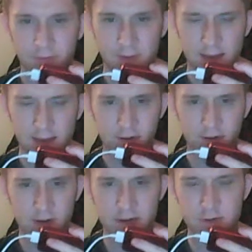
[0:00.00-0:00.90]
after
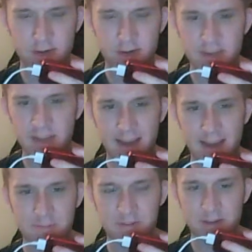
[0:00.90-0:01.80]
injuring his
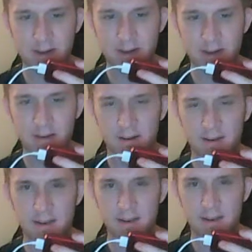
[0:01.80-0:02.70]
hamstring
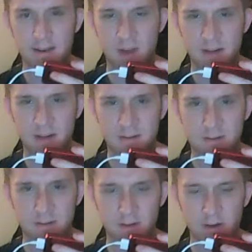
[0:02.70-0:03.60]
in practice
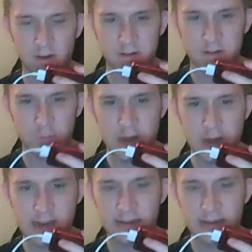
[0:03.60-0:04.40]
earlier this week.